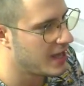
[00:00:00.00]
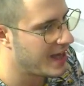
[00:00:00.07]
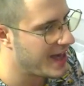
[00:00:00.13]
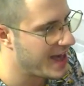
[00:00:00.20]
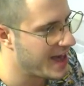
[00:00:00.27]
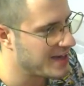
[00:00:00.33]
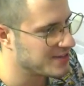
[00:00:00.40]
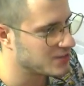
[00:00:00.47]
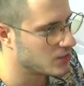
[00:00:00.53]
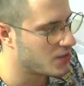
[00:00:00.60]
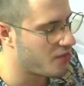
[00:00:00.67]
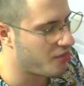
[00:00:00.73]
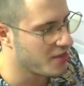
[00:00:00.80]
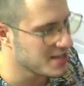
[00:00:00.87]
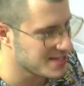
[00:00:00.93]
and
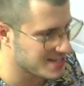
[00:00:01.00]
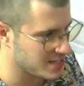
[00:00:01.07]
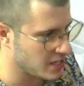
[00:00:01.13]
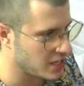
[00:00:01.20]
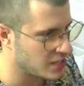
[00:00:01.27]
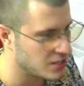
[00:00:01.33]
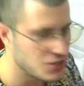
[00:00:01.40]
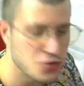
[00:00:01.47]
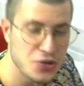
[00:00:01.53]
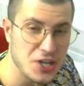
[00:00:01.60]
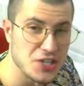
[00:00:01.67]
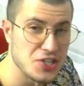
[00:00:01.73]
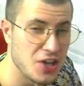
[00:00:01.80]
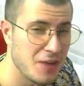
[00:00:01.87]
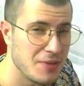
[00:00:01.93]
with this skin you
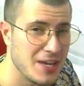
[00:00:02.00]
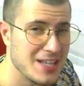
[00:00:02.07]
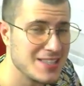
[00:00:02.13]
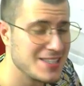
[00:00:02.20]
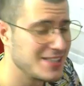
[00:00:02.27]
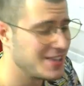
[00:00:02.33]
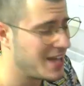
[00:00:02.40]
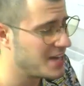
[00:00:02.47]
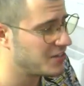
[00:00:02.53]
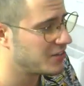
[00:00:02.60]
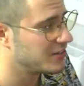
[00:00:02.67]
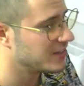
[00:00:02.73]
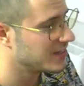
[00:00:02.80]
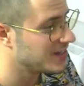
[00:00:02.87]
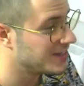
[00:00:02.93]
can dominate the
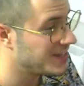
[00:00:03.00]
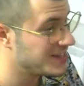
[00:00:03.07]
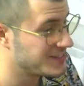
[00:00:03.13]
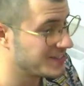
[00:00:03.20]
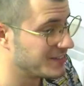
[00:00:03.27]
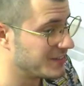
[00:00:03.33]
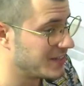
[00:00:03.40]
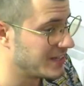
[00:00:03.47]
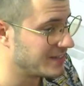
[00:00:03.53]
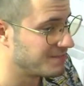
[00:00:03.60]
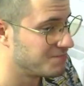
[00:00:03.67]
ladder easily.